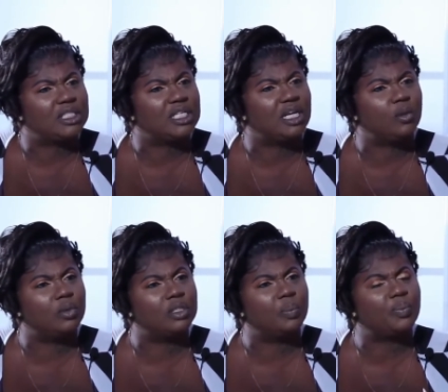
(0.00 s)
She said, that
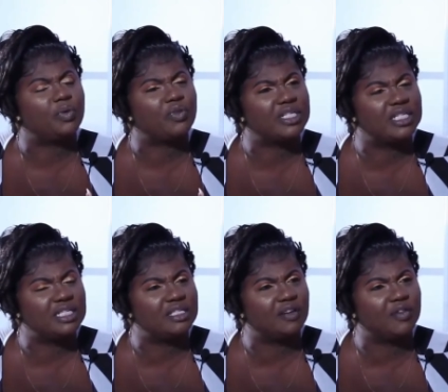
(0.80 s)
was the
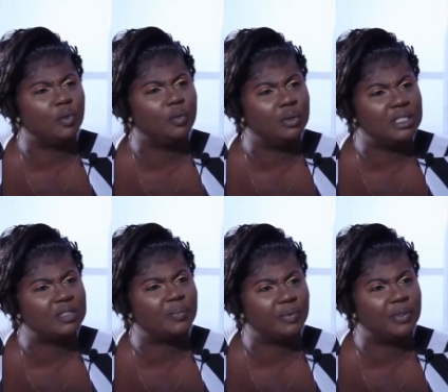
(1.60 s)
presence of the Holy
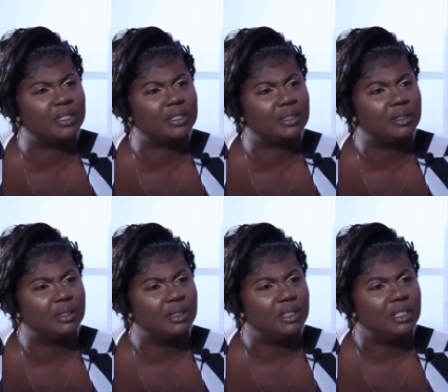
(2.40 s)
Spirit.
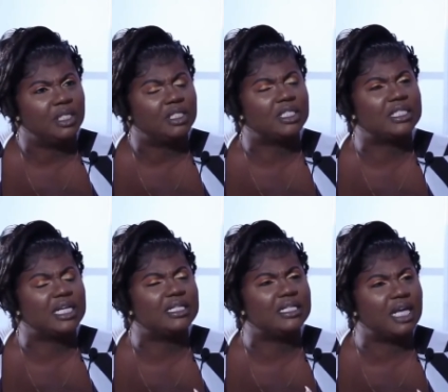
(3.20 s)
She
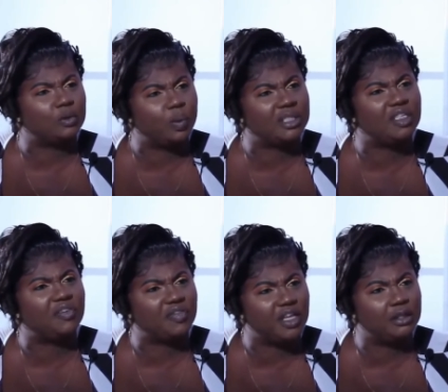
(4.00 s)
said, that what
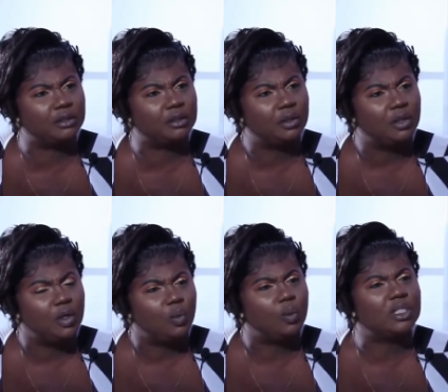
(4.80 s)
you felt
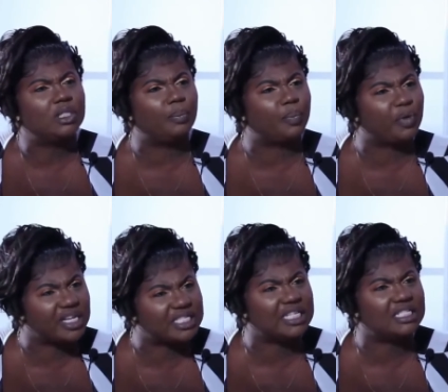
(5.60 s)
was the
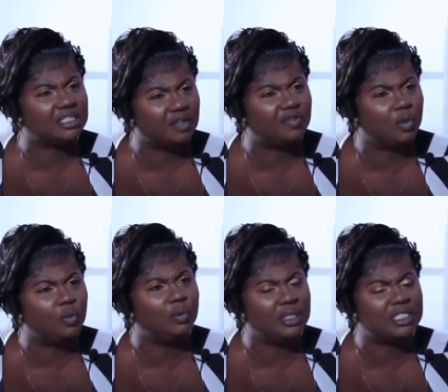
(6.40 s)
presence of
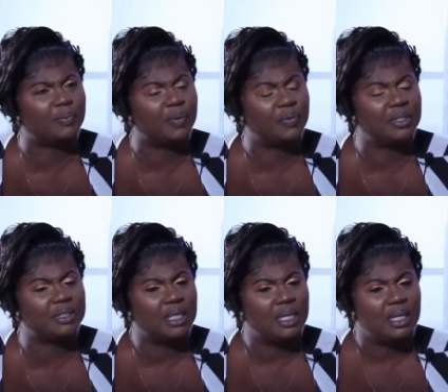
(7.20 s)
the Holy Spirit.